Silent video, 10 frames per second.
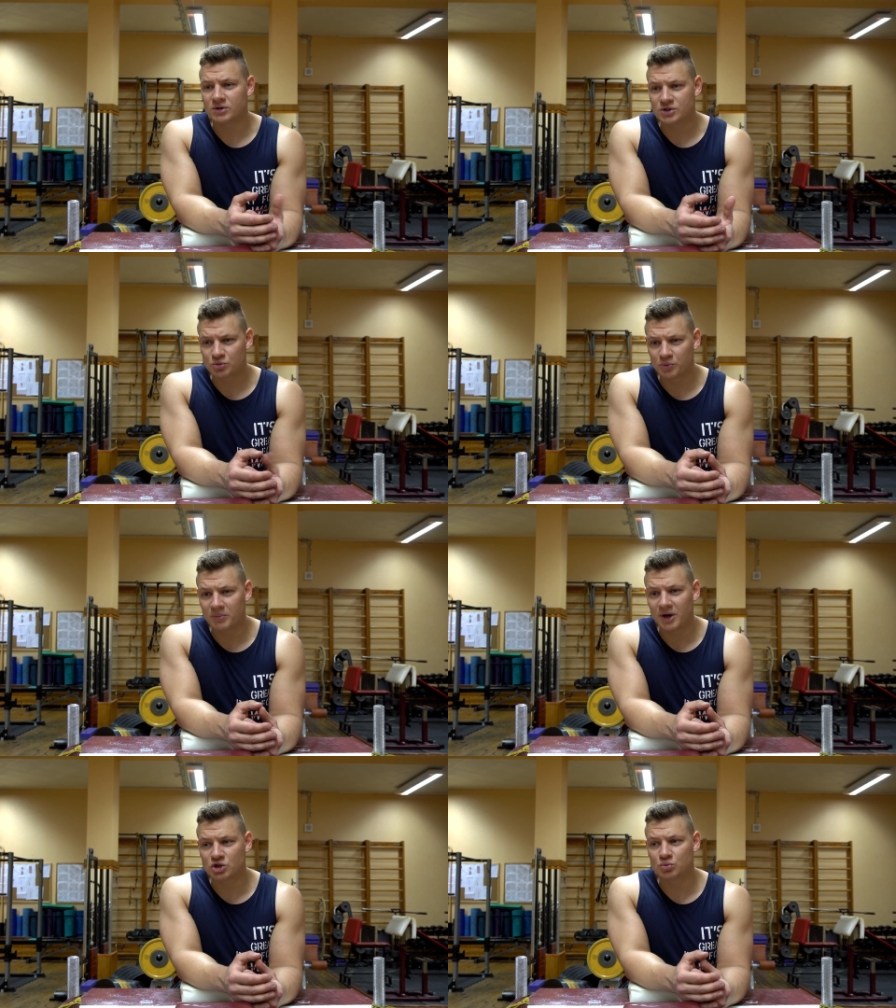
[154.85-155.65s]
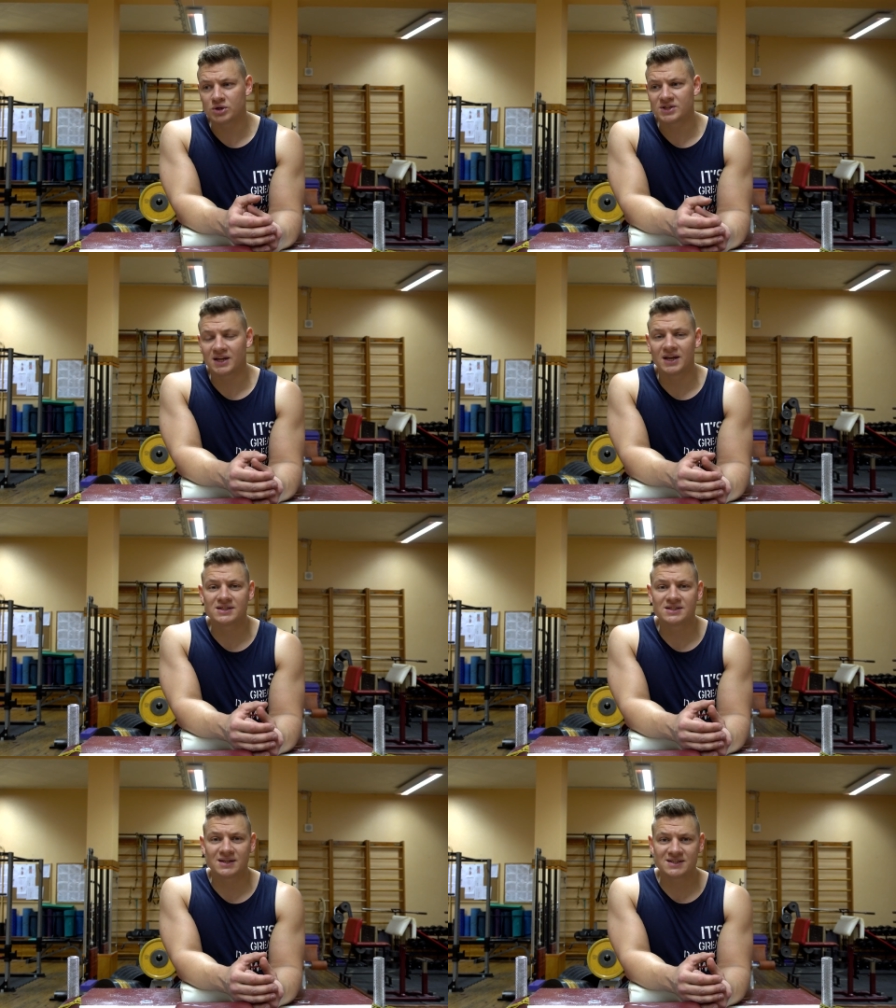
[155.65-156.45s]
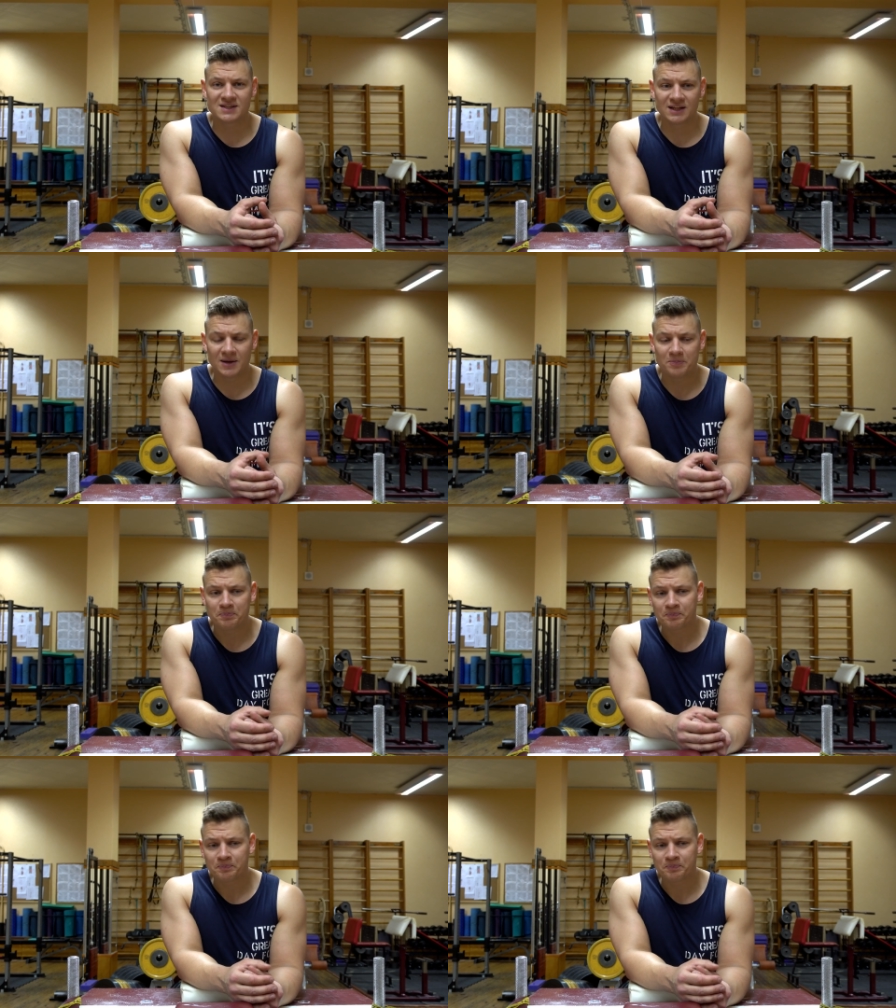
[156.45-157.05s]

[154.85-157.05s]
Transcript: and super match was against Godzilla